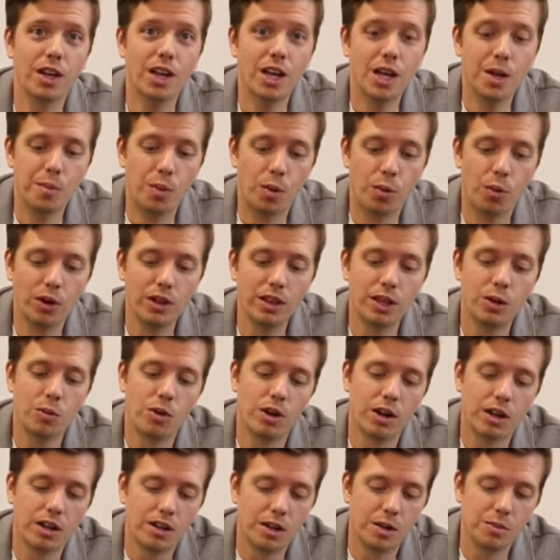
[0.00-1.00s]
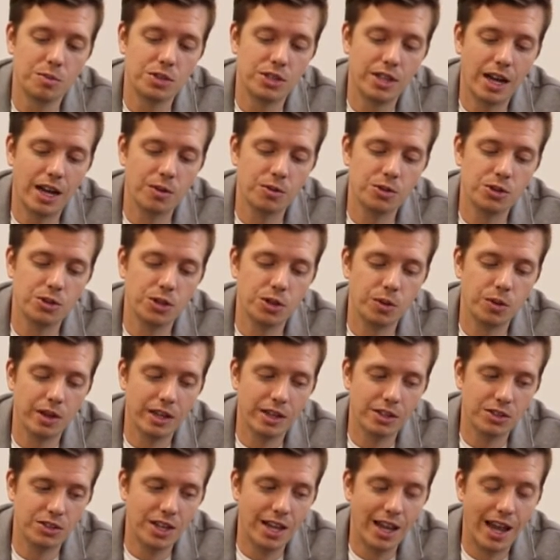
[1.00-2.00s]
but really what it comes down to
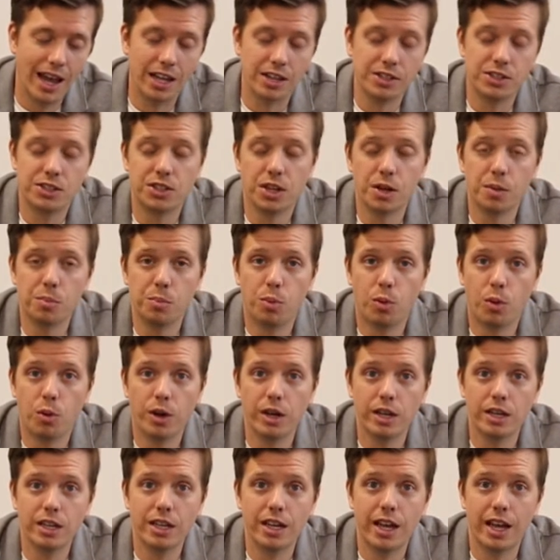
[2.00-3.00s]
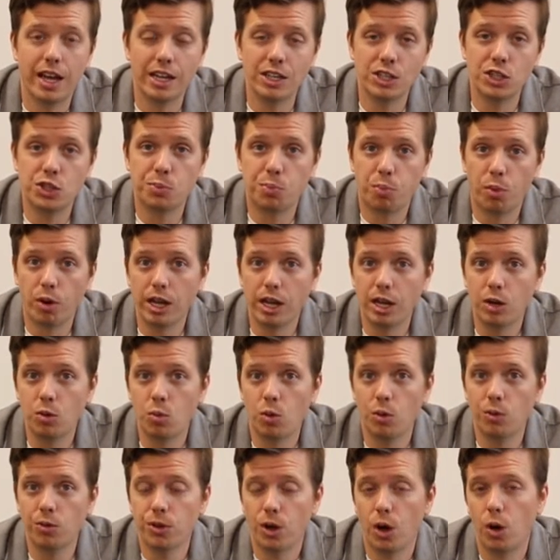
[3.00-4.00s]
is, at some point, a spring
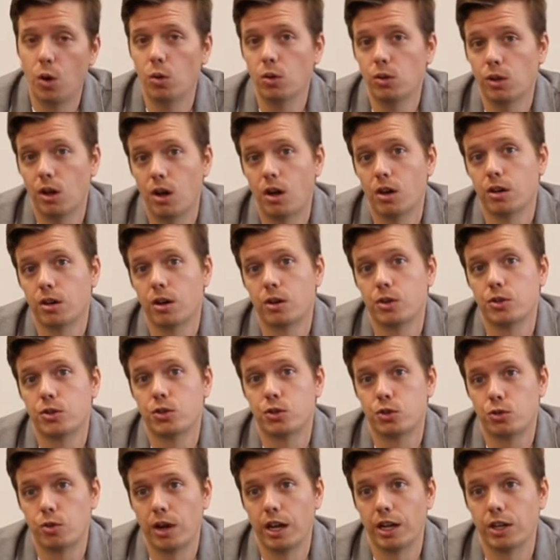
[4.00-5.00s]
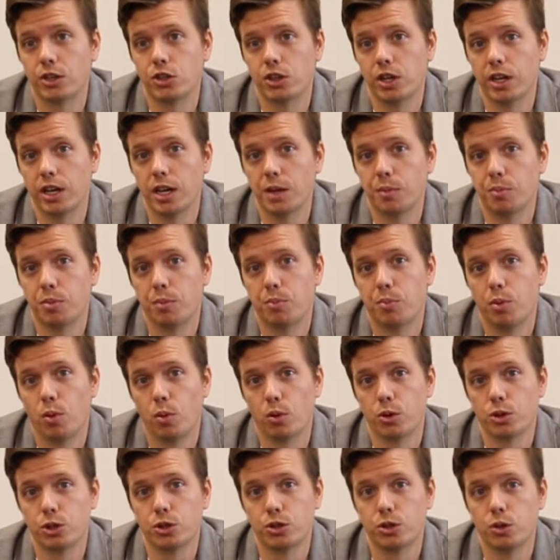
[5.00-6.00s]
will no longer stretch in a
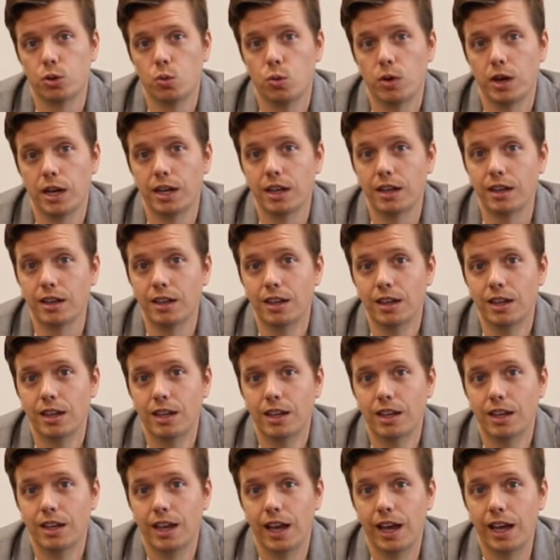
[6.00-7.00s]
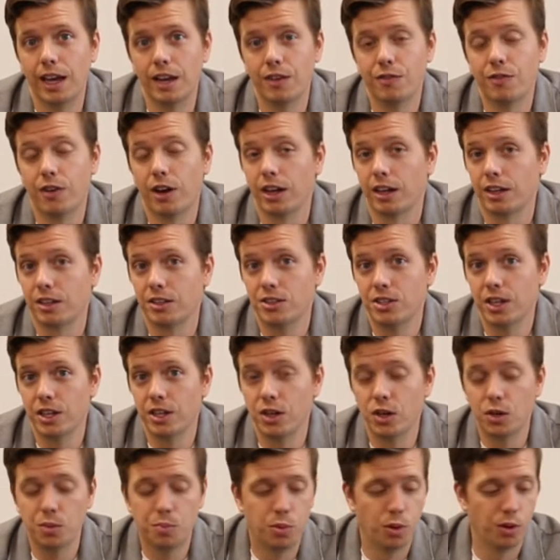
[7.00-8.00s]
proportional way. And if I
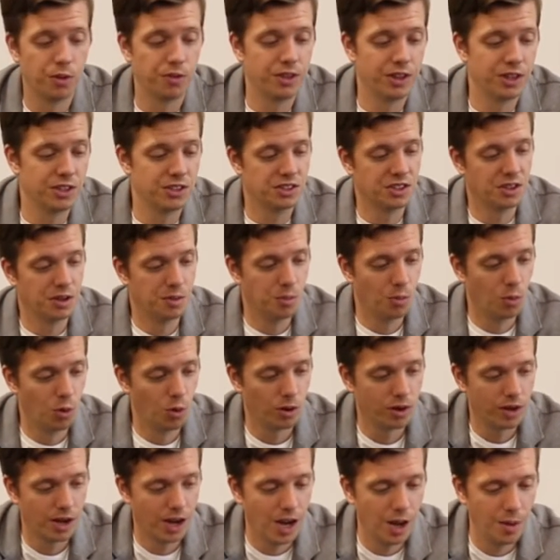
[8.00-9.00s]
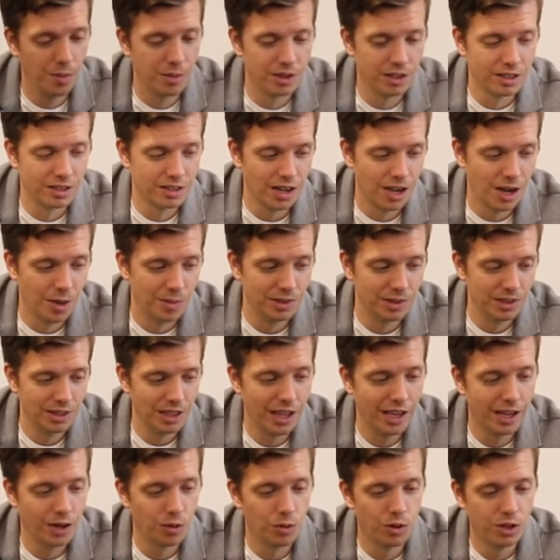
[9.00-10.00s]
continue to put this into more common
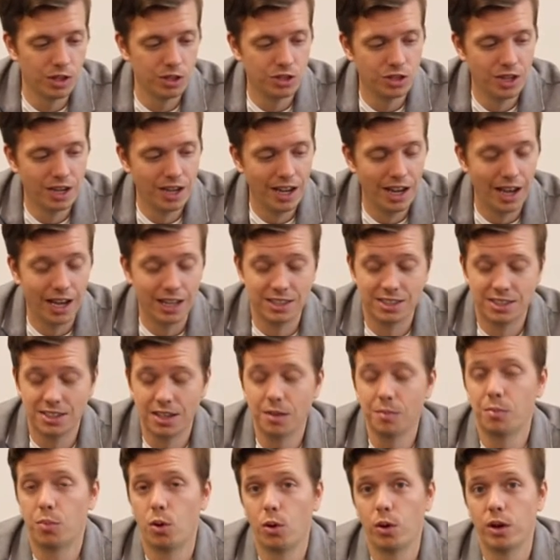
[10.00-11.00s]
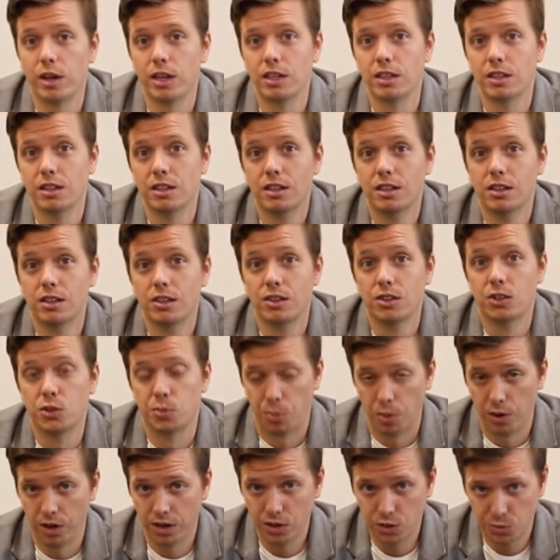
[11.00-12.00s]
language, at some point,
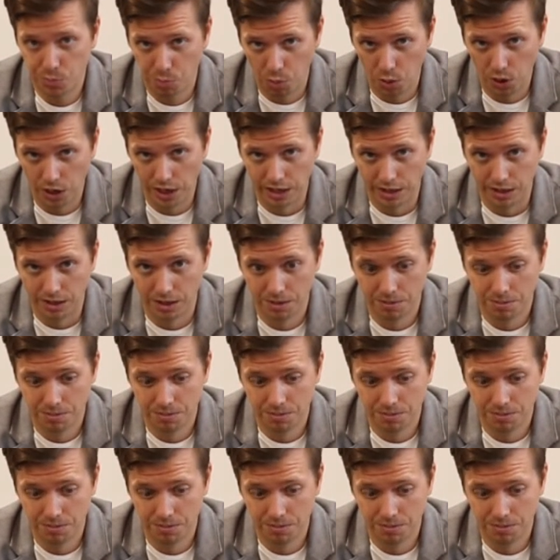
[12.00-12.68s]
springs break.